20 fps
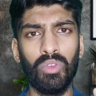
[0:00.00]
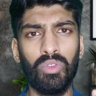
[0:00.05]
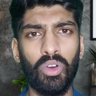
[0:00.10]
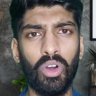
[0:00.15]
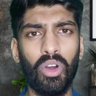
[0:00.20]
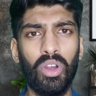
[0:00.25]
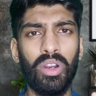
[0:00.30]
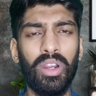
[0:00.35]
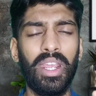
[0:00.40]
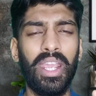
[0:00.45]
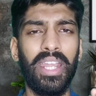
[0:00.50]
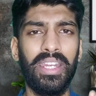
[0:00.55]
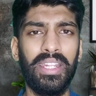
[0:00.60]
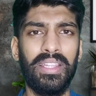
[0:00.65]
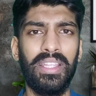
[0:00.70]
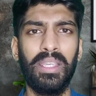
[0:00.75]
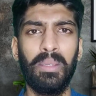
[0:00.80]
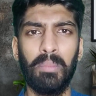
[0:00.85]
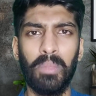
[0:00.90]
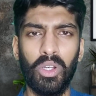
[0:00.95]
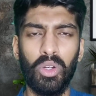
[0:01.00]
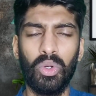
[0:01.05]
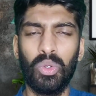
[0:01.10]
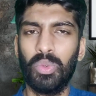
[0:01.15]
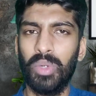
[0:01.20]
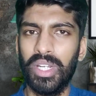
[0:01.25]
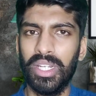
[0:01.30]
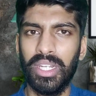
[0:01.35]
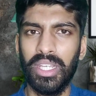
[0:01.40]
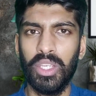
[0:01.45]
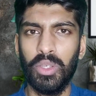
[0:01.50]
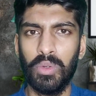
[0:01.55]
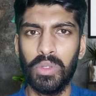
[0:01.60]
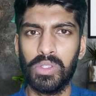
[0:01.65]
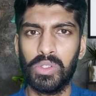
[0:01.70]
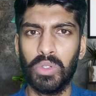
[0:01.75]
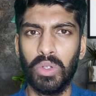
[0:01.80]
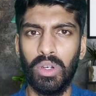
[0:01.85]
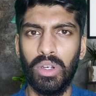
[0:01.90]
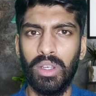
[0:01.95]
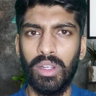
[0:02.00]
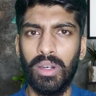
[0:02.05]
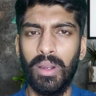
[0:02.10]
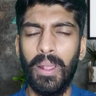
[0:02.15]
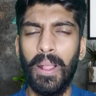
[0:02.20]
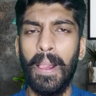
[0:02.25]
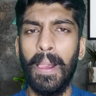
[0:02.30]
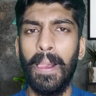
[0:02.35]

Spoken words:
For anything below $20,